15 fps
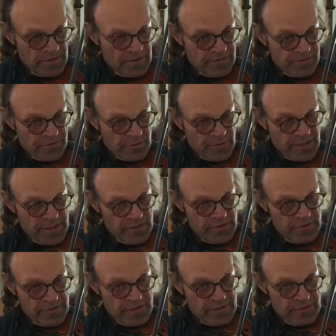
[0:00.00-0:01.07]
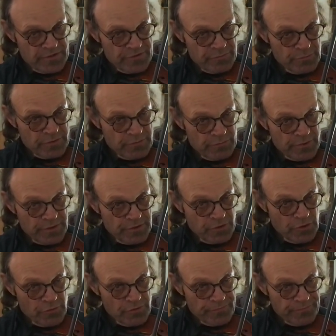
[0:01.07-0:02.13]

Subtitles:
So here is, we know the